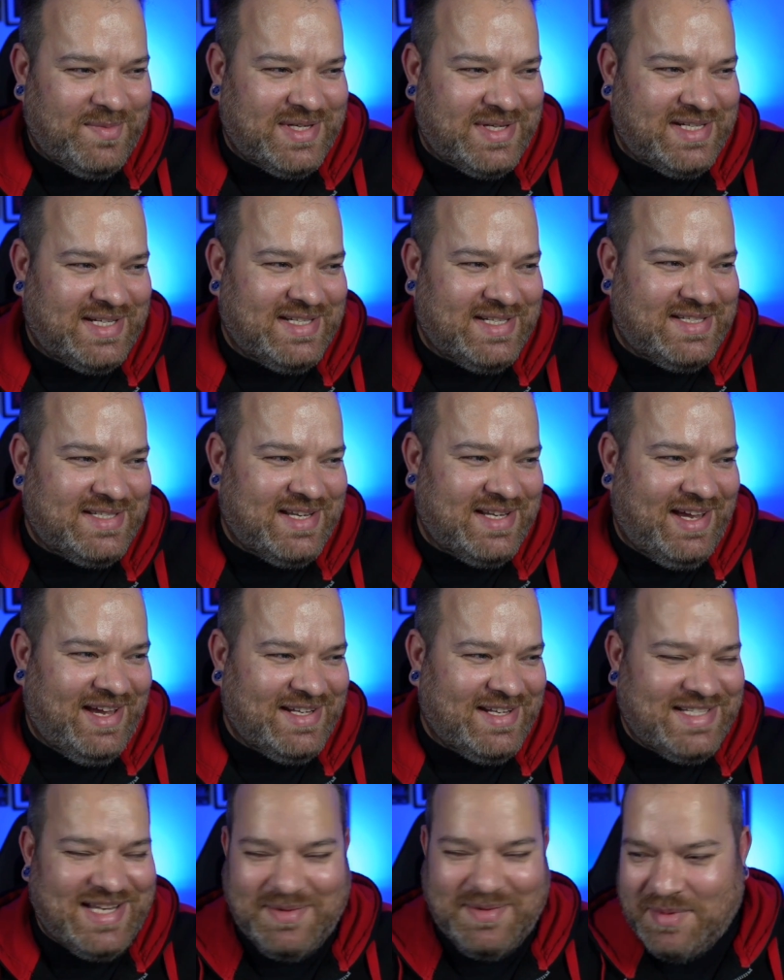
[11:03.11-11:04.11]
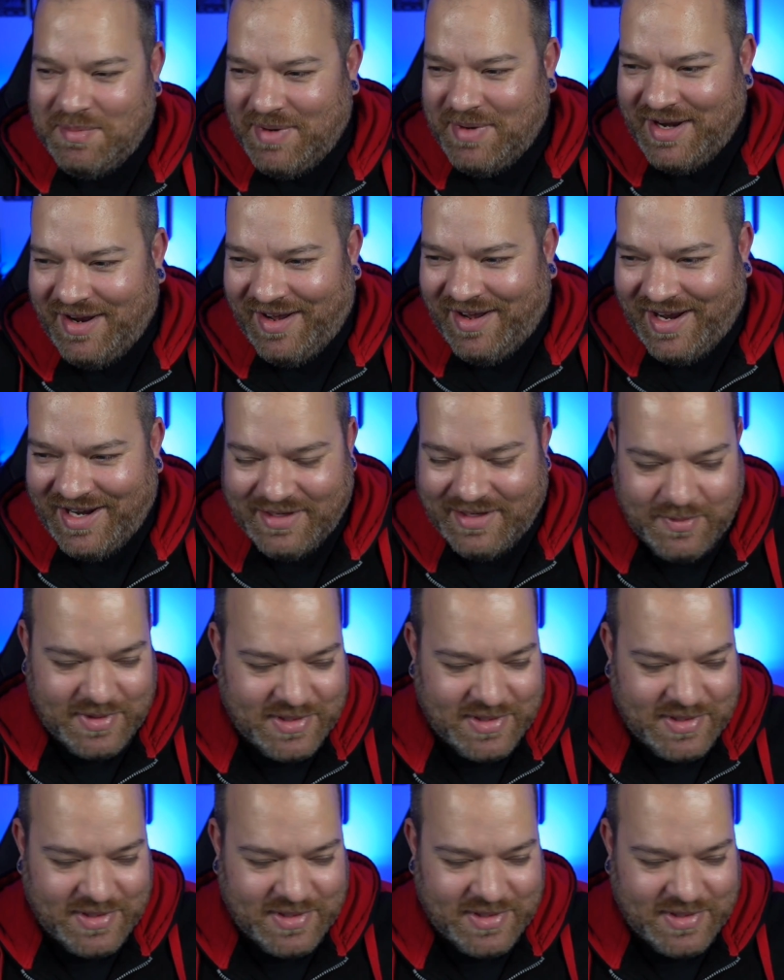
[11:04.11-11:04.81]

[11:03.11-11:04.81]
which is tip number 9,